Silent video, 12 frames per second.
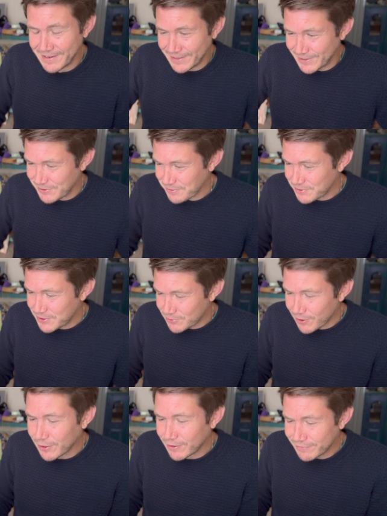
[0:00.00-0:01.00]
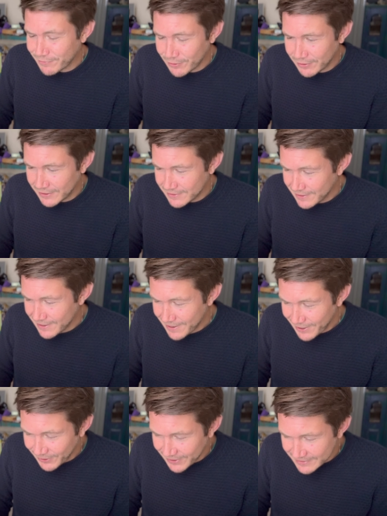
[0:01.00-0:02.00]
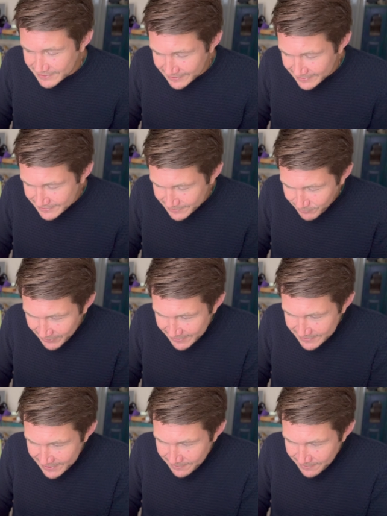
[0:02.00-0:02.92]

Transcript: And you'll be stronger for it. Okay, so let's see what else.